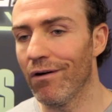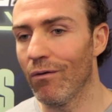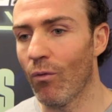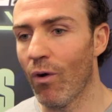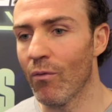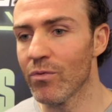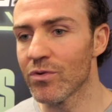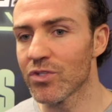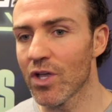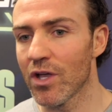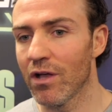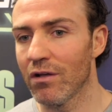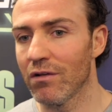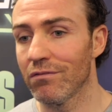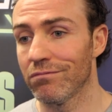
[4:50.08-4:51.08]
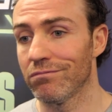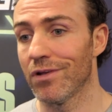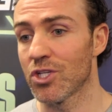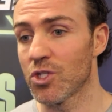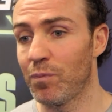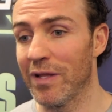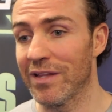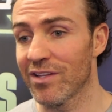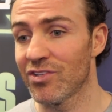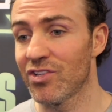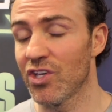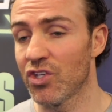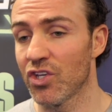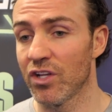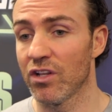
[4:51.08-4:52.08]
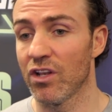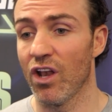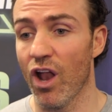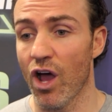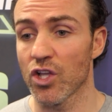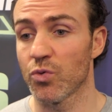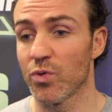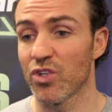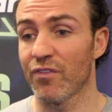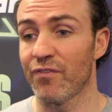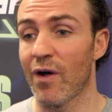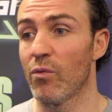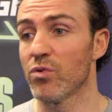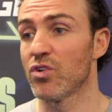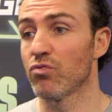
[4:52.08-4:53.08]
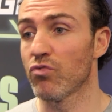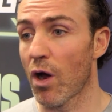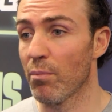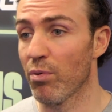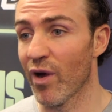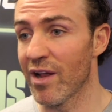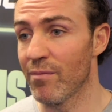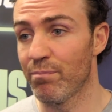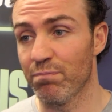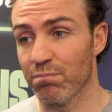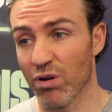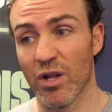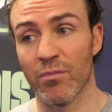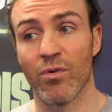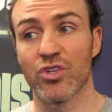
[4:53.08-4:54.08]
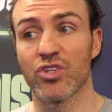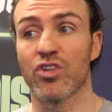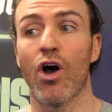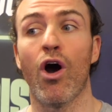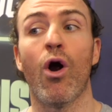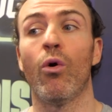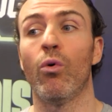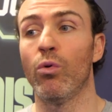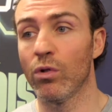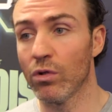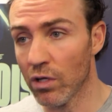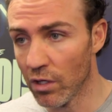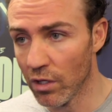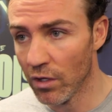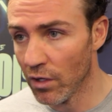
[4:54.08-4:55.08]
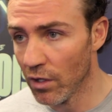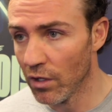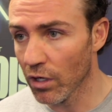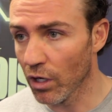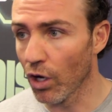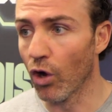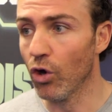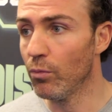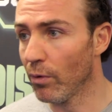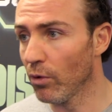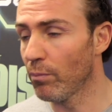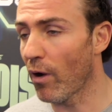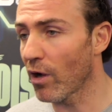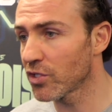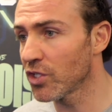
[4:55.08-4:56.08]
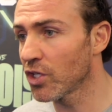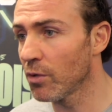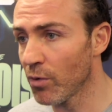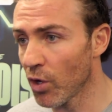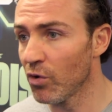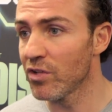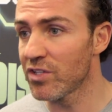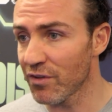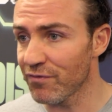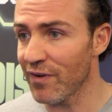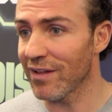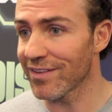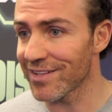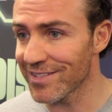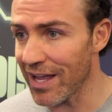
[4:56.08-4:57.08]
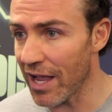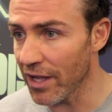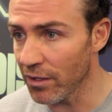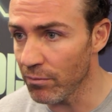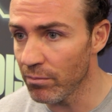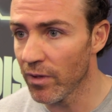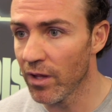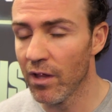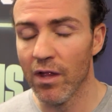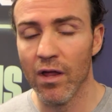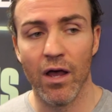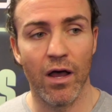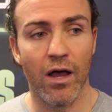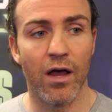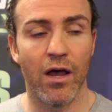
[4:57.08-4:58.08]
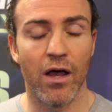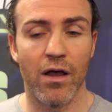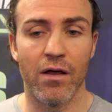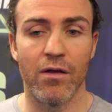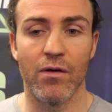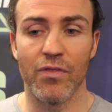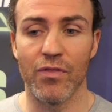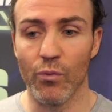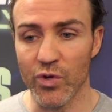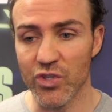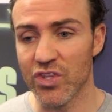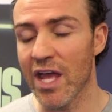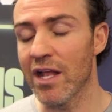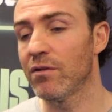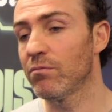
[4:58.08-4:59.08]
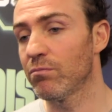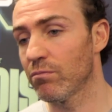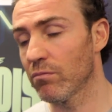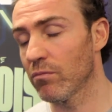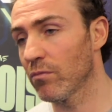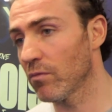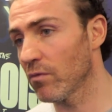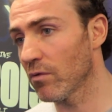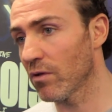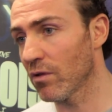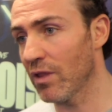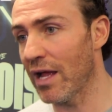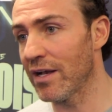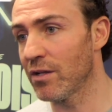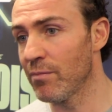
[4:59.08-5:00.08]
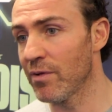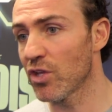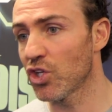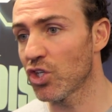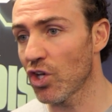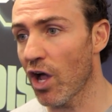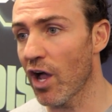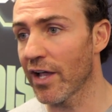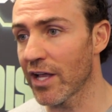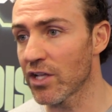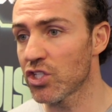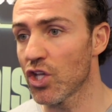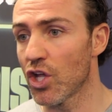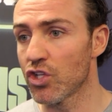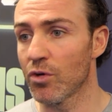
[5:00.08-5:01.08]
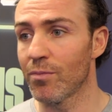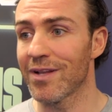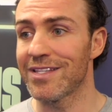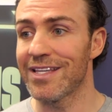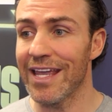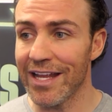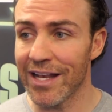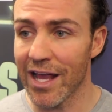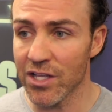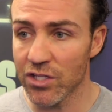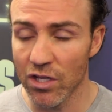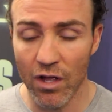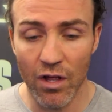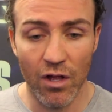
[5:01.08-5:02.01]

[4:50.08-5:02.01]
one was a split decision loss, which I felt was a robbery, and pretty much the whole global boxing community felt the same, which then landed me the shot against Sergio Martinez,